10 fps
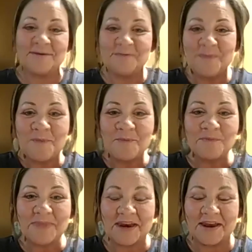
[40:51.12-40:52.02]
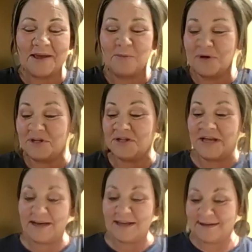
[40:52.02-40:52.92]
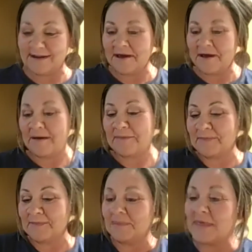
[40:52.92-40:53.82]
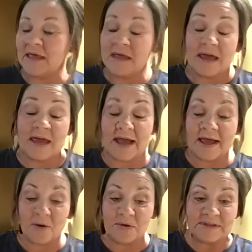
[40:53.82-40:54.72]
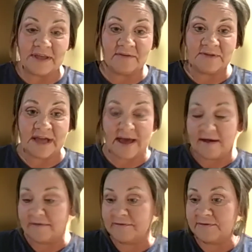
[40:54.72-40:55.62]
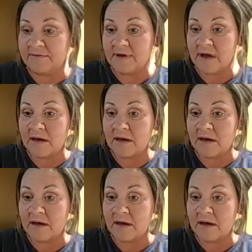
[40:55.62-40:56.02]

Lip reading: did. And I appreciate it. And I always love to have,